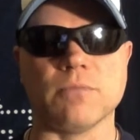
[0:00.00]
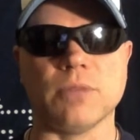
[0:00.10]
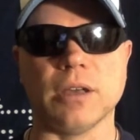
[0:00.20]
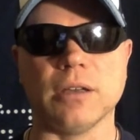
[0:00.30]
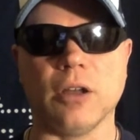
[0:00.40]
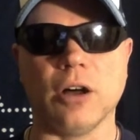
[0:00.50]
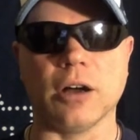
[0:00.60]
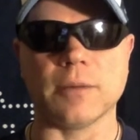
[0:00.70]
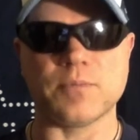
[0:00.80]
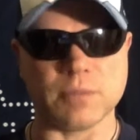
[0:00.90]
than
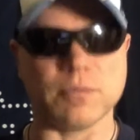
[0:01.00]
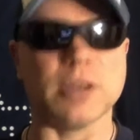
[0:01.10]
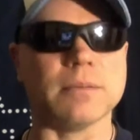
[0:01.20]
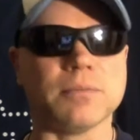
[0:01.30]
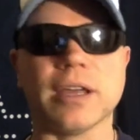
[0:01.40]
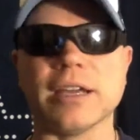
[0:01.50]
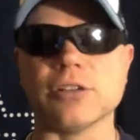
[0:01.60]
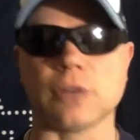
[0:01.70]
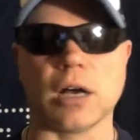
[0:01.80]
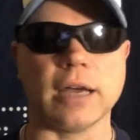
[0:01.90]
big play
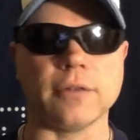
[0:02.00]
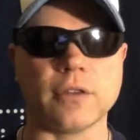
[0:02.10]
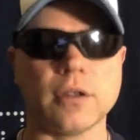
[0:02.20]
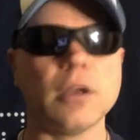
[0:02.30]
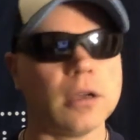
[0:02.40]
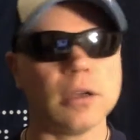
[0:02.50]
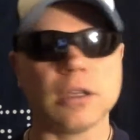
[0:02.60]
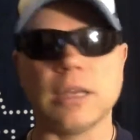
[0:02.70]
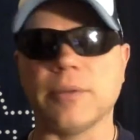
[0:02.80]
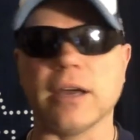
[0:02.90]
drives.
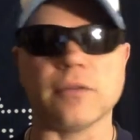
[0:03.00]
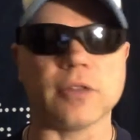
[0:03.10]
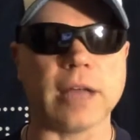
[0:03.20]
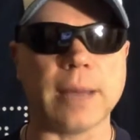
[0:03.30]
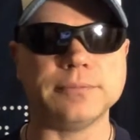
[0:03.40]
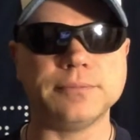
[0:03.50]
Keep an eye out for that.